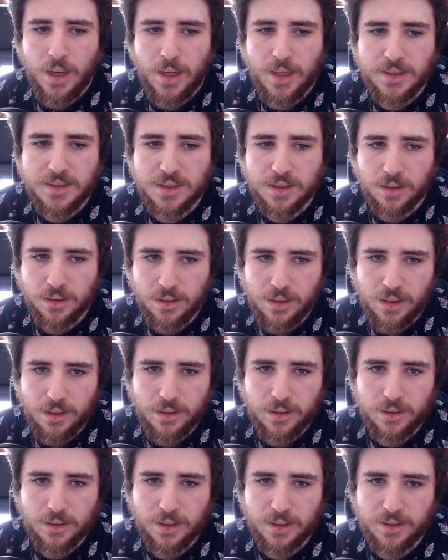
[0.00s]
it's
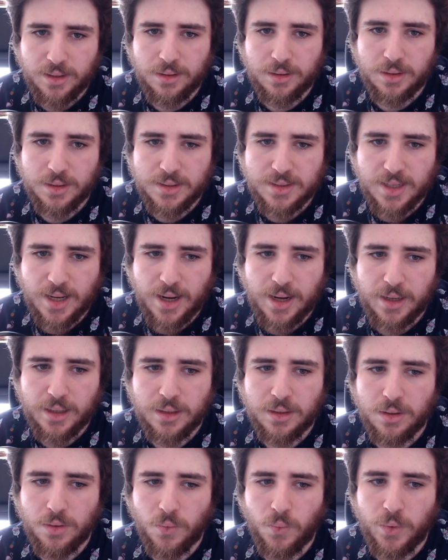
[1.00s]
clear that they're
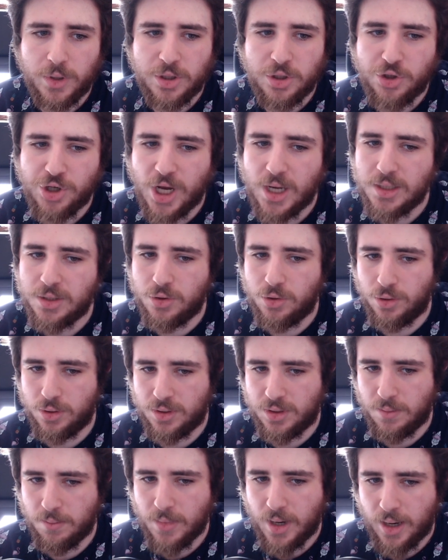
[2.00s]
designed with
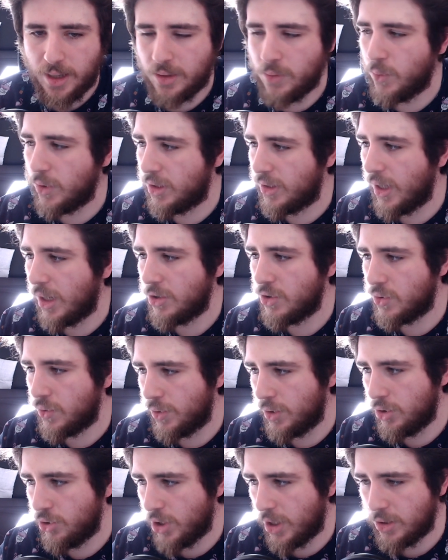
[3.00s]
gestures in mind, with
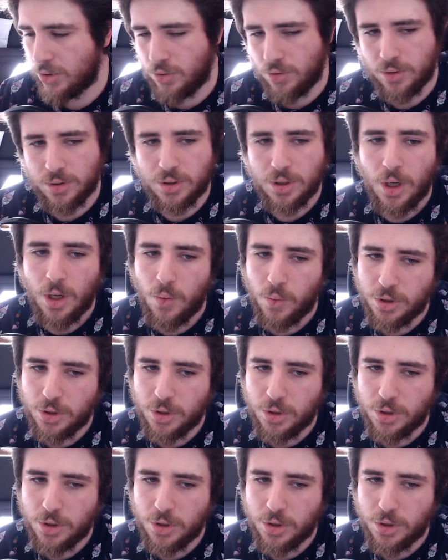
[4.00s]
touchscreen gestures,